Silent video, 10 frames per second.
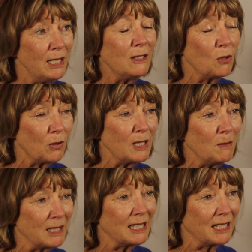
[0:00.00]
When is
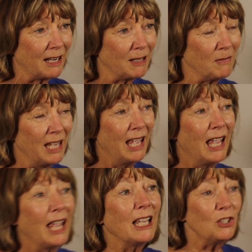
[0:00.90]
Christmas time?
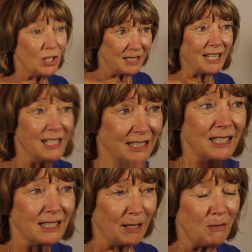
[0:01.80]
And she said,
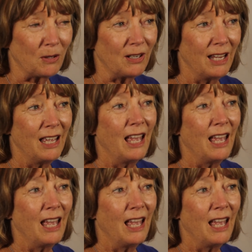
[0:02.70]
In December.